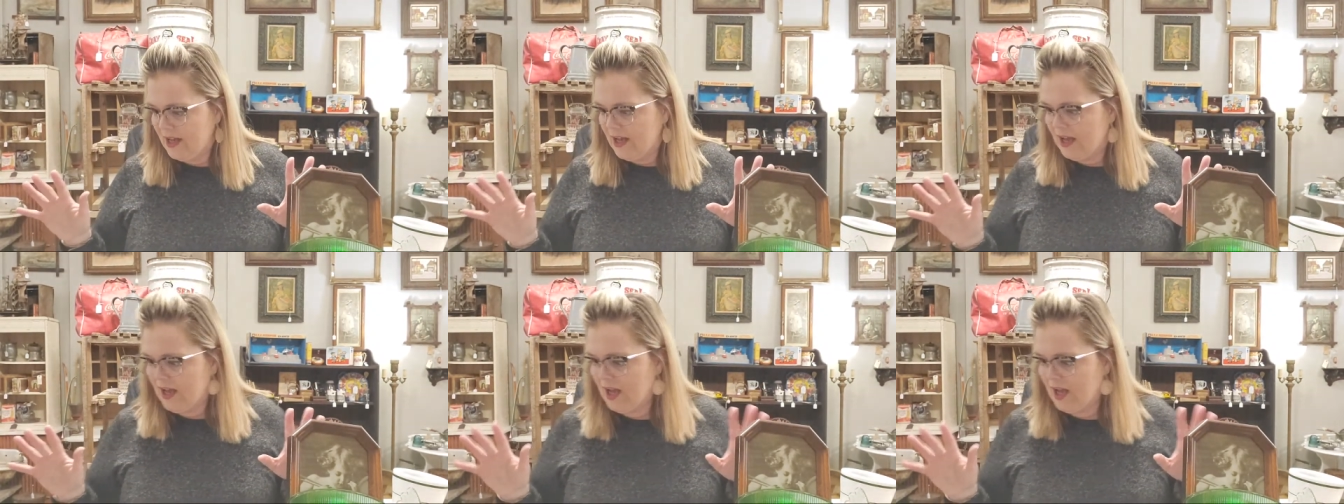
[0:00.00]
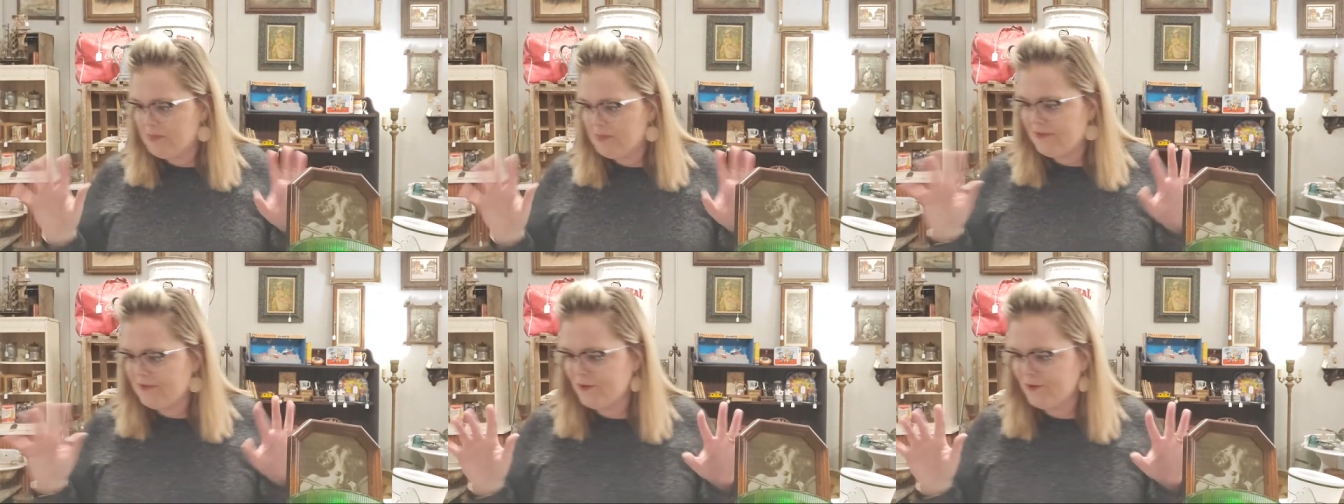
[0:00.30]

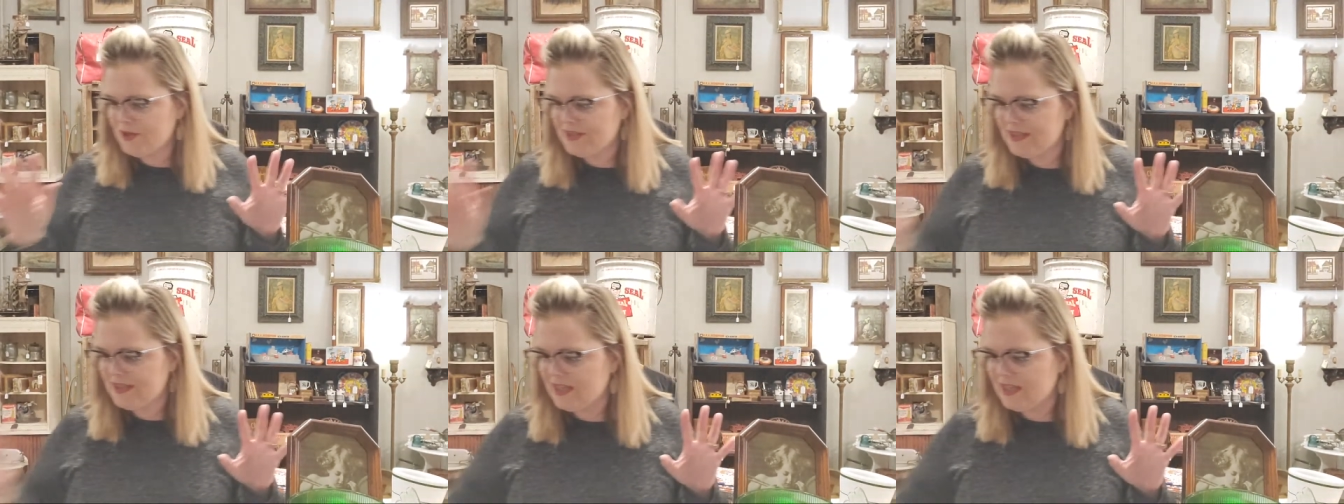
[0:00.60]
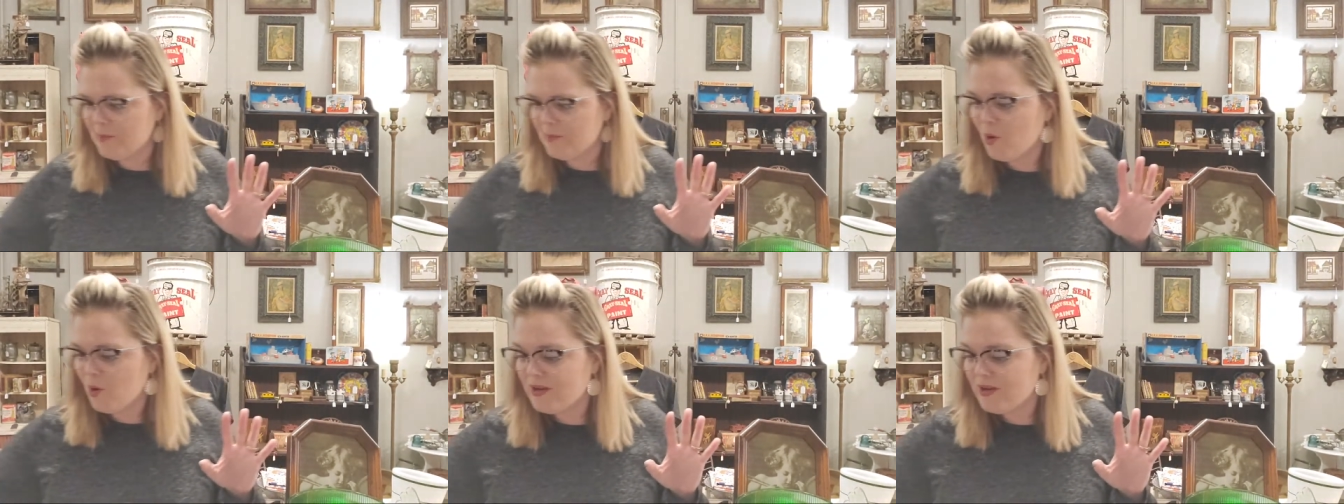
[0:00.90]
Um, the first thing
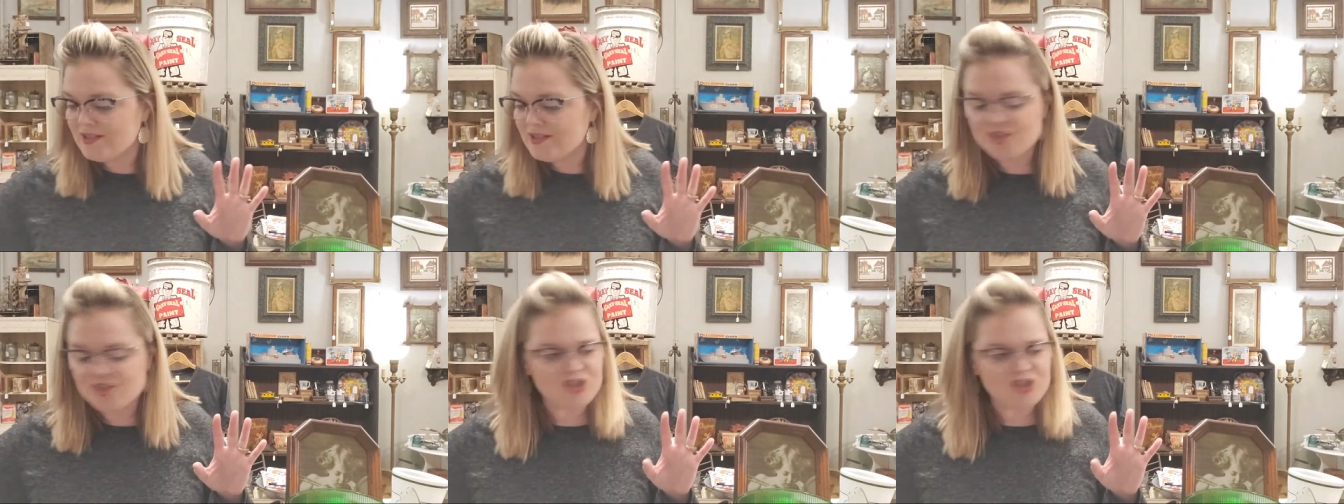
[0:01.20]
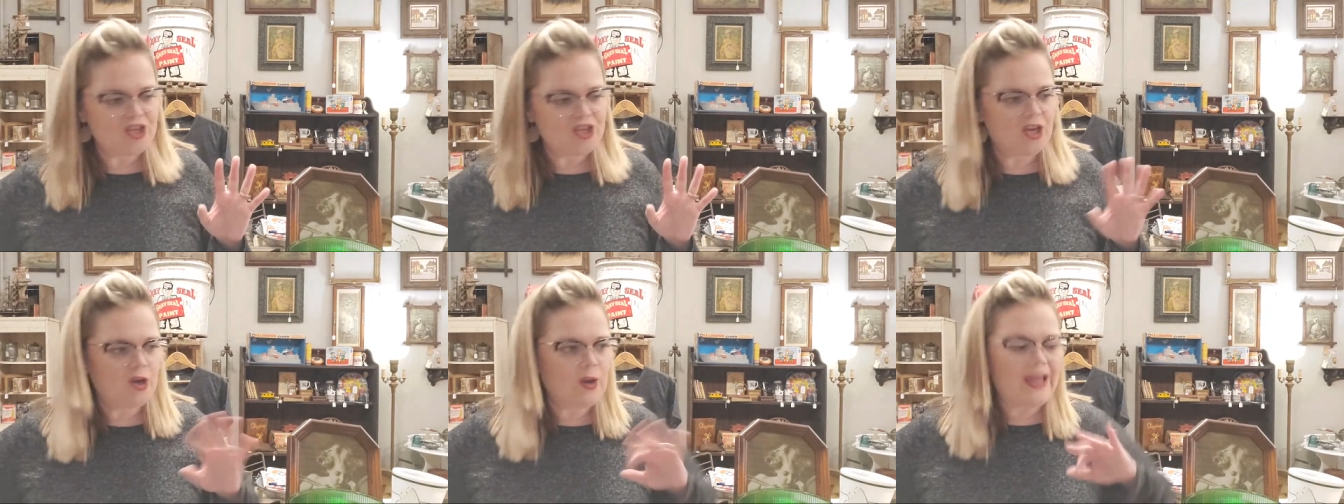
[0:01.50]
I'm going to
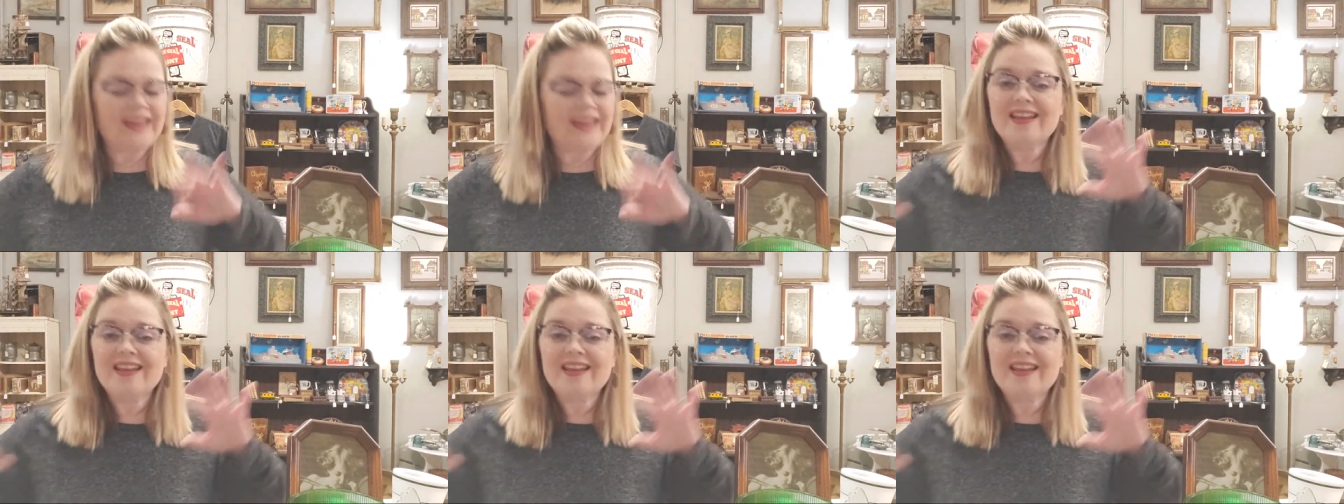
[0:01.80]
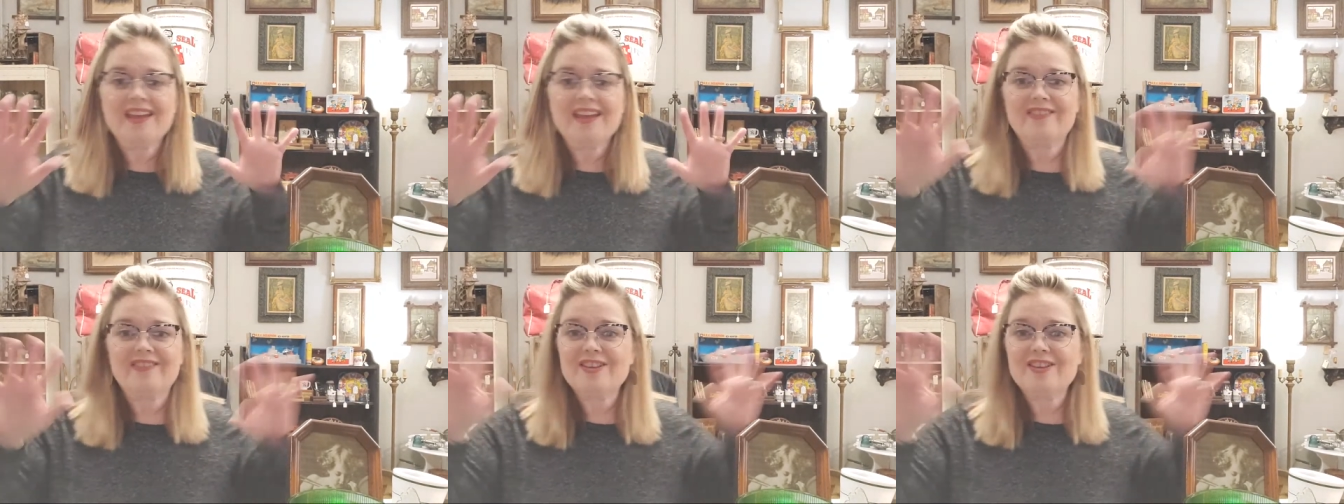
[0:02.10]
show, and again,